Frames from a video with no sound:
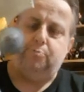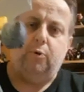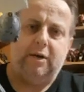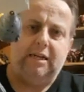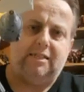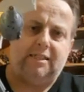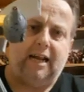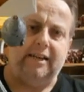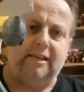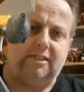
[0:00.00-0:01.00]
But when he's
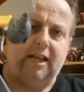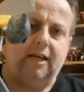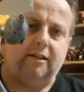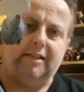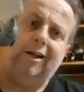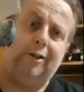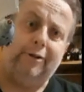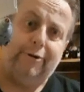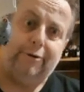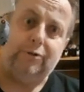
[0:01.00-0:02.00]
standing still, he's not
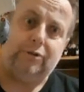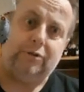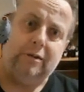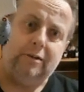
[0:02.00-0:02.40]
loose.